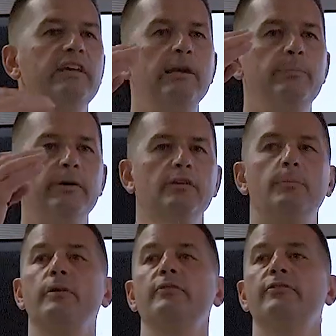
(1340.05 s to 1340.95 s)
keeping the
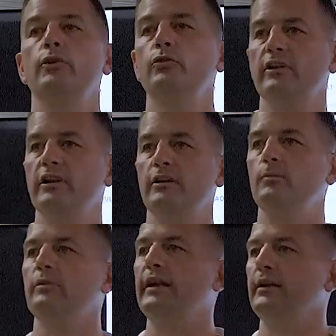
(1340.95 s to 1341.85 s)
perfusion in the
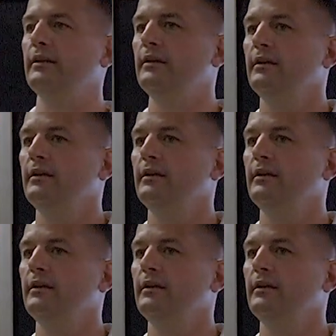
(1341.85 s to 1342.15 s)
brain?